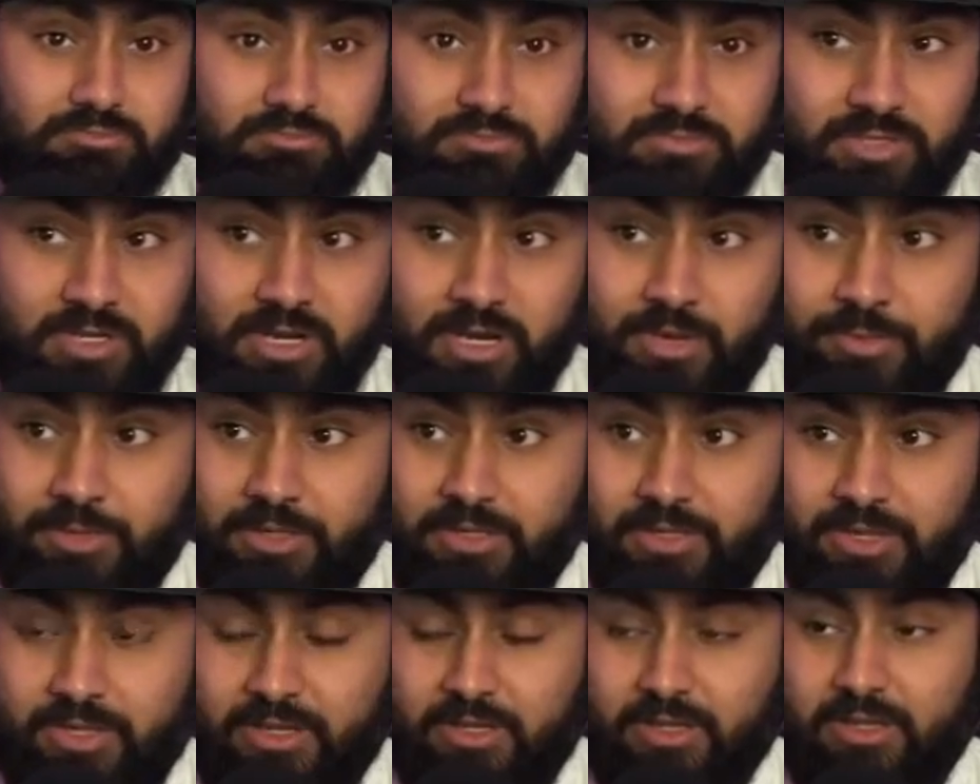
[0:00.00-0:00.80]
You know what I
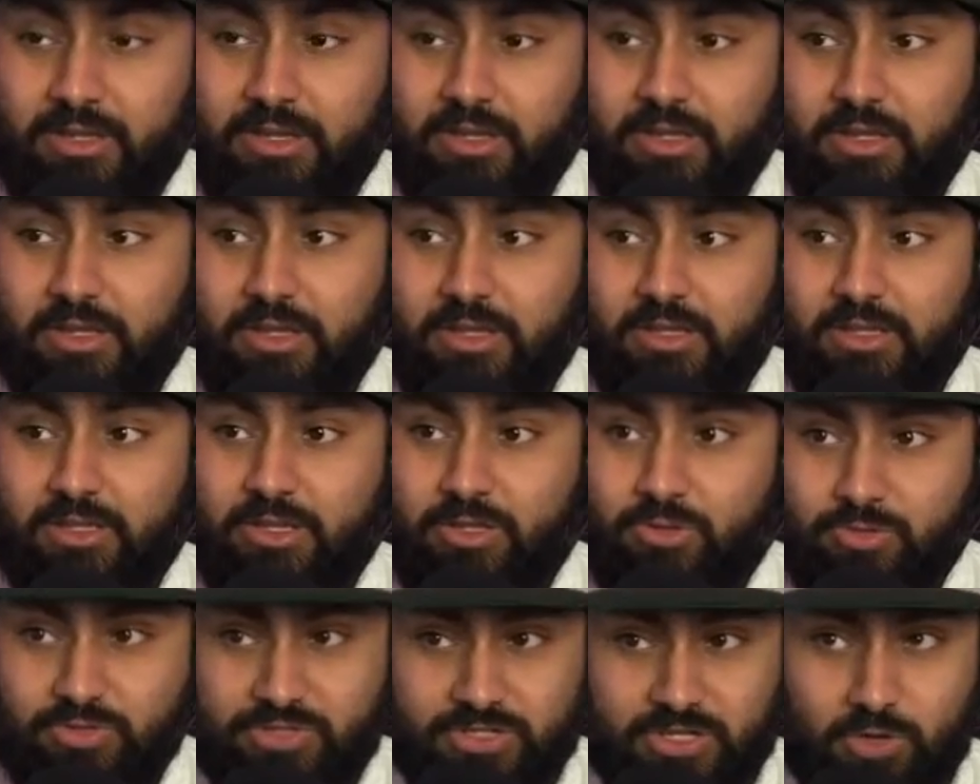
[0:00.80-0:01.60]
mean? Like,
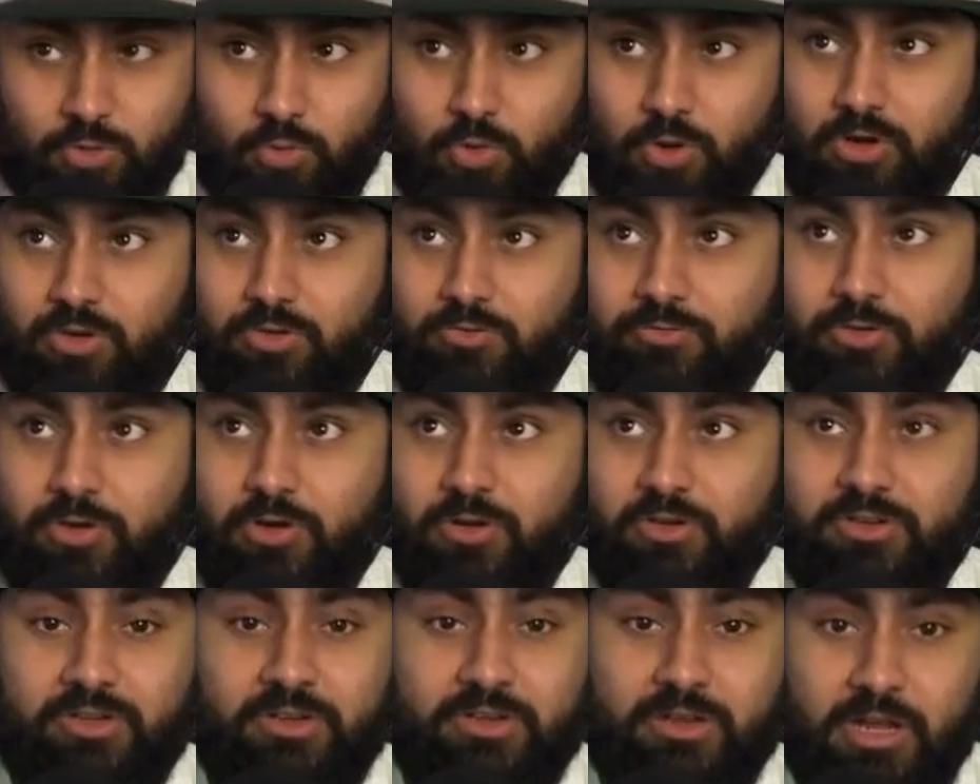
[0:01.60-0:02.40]
he was in a world of
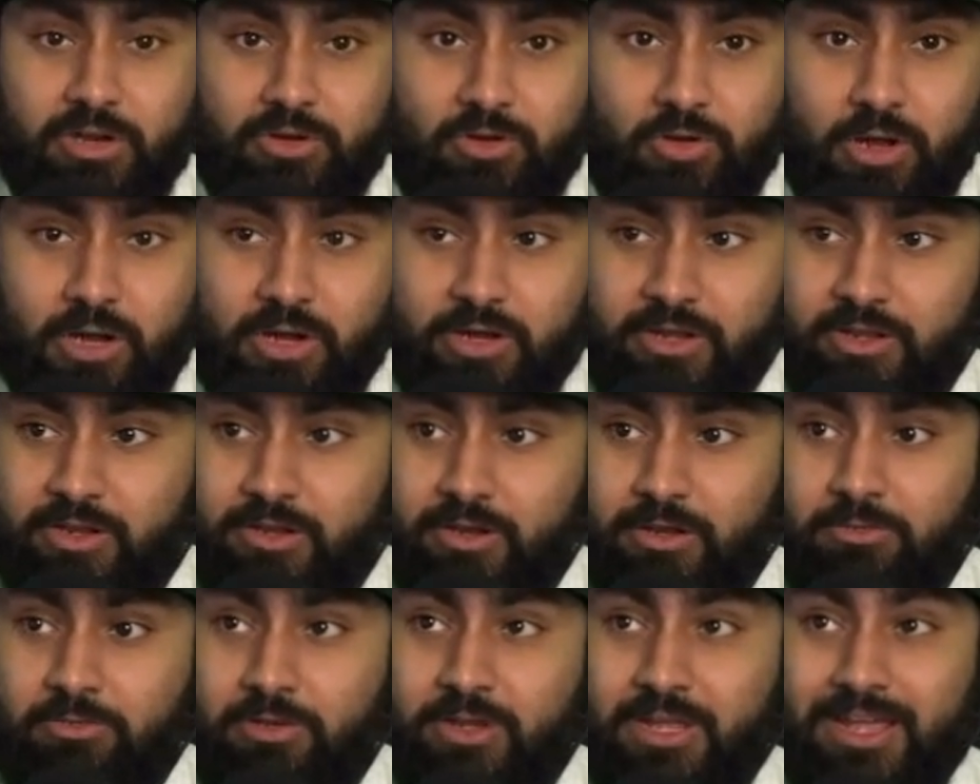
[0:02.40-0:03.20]
hurt, did not know how to
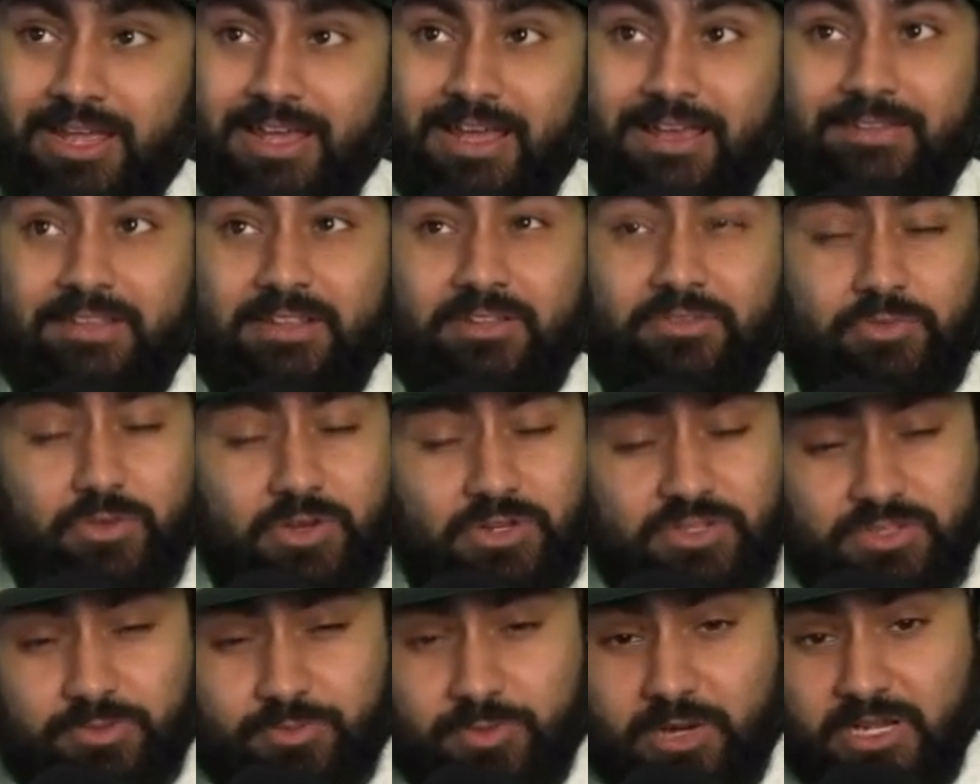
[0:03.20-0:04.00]
get out. And that's
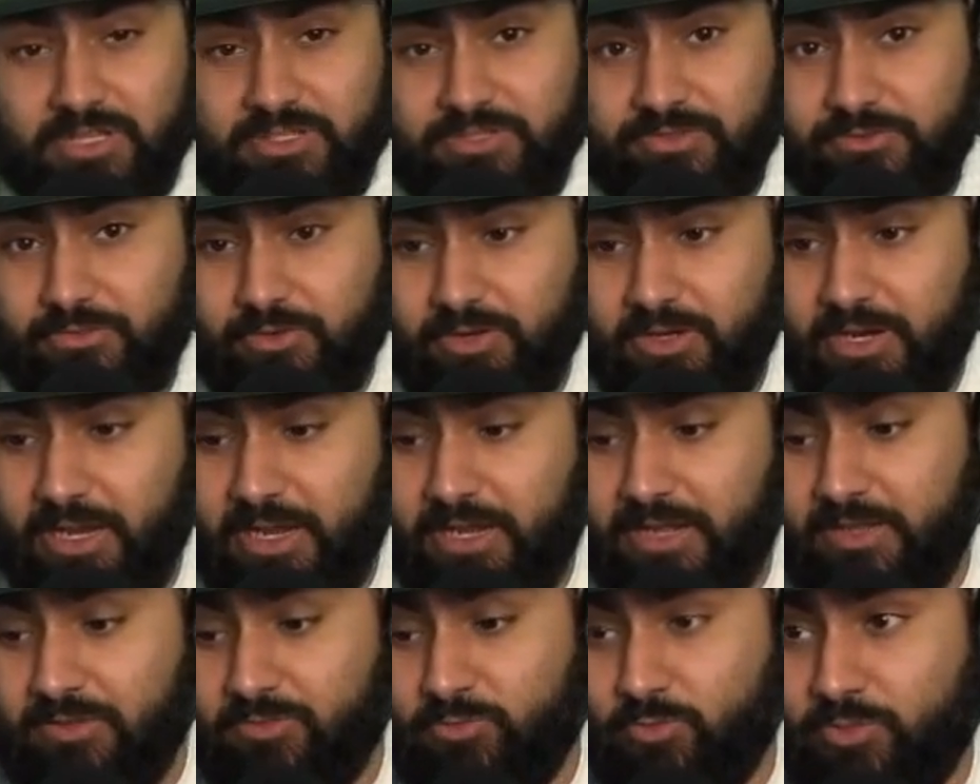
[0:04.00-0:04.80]
very surprising for a
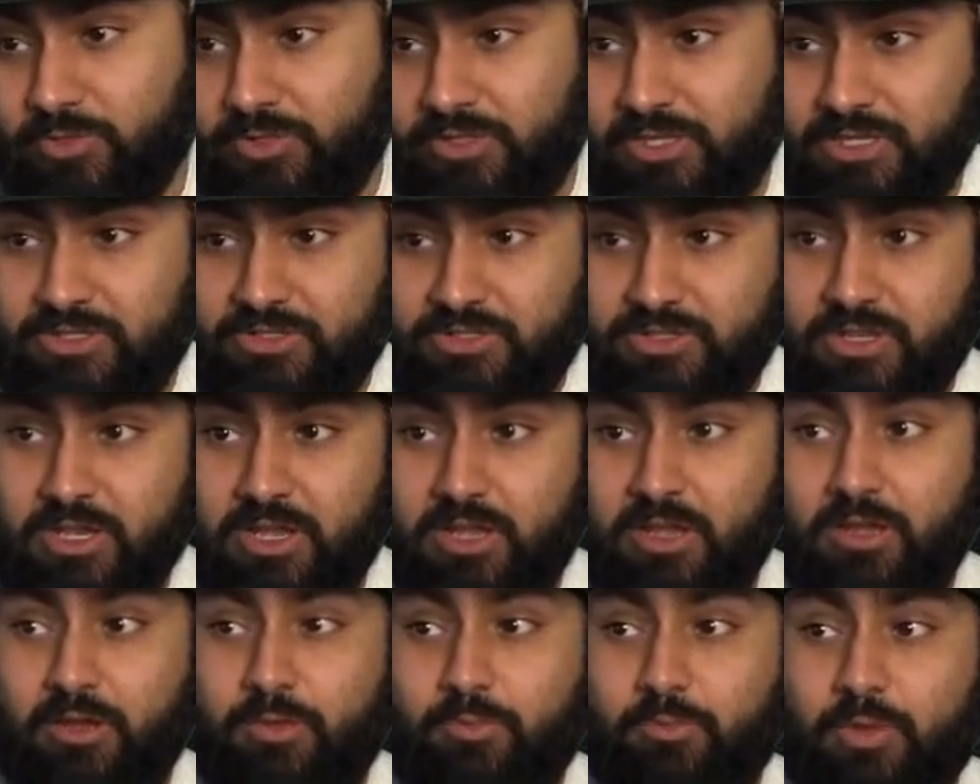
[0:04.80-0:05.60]
guy with as
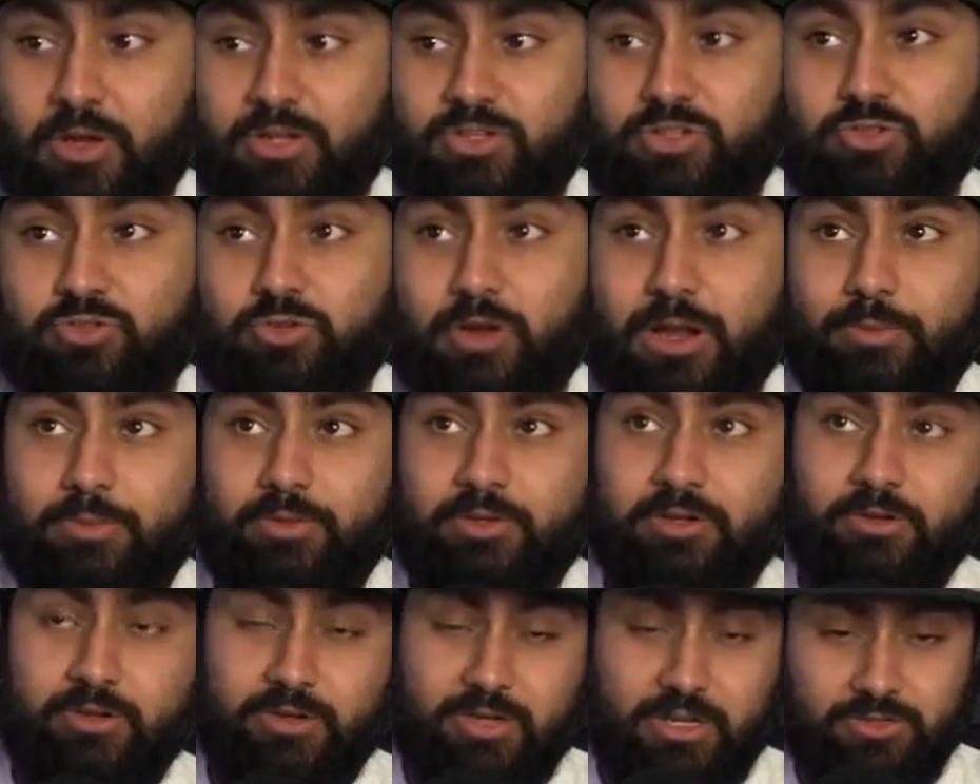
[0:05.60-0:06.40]
much
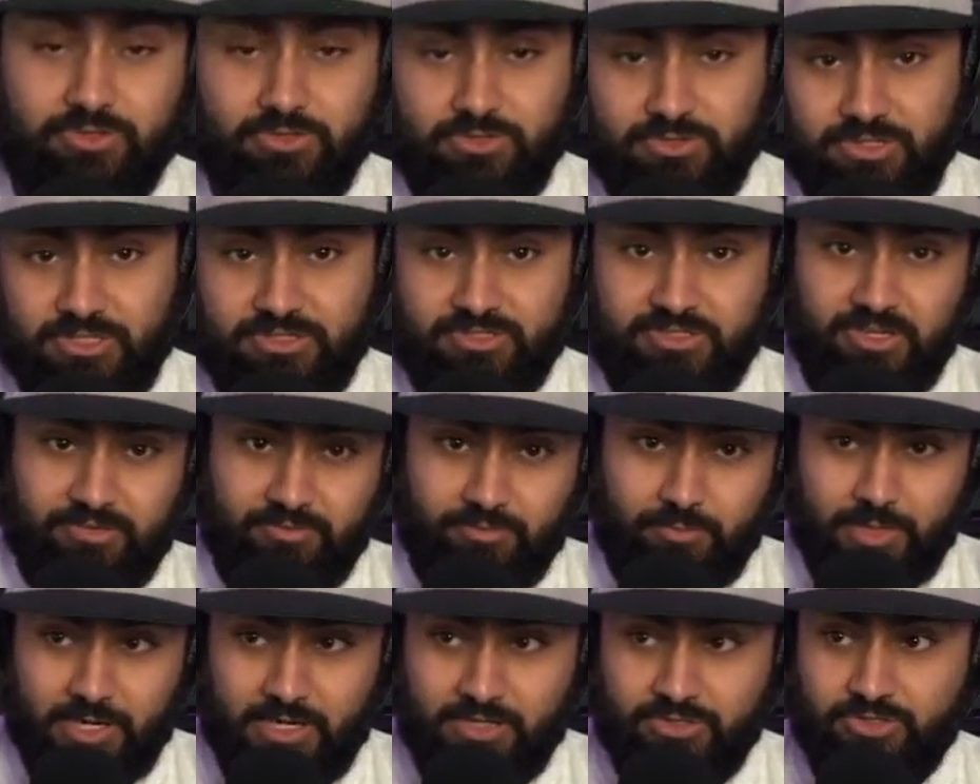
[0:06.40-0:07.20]
grappling credentials as
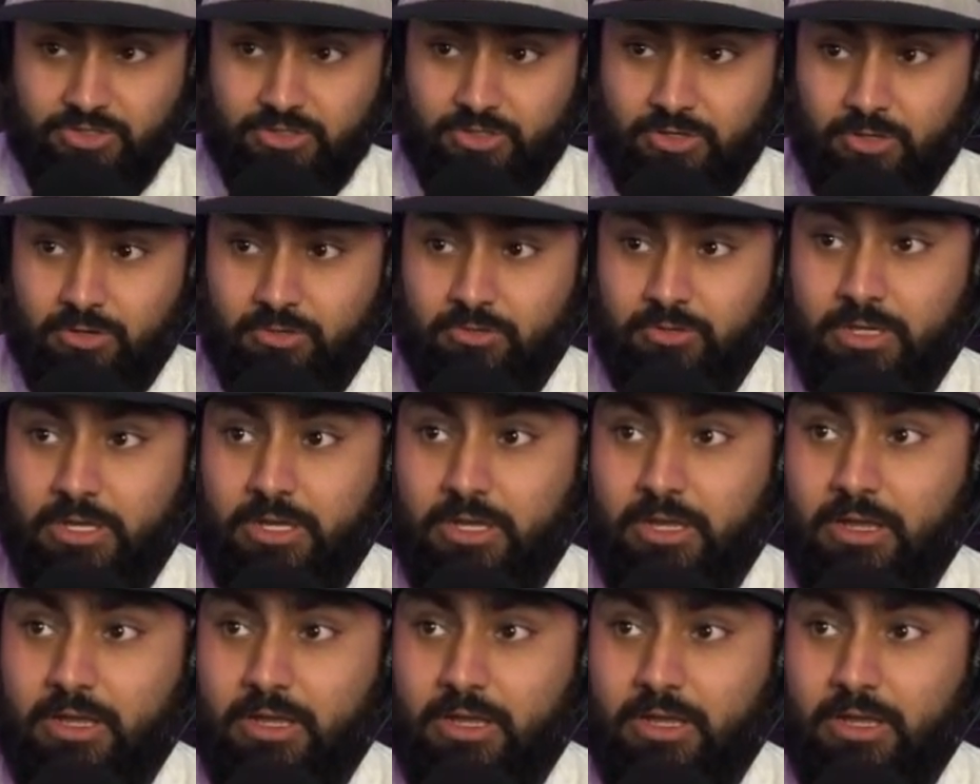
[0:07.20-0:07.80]
David Branch, you know.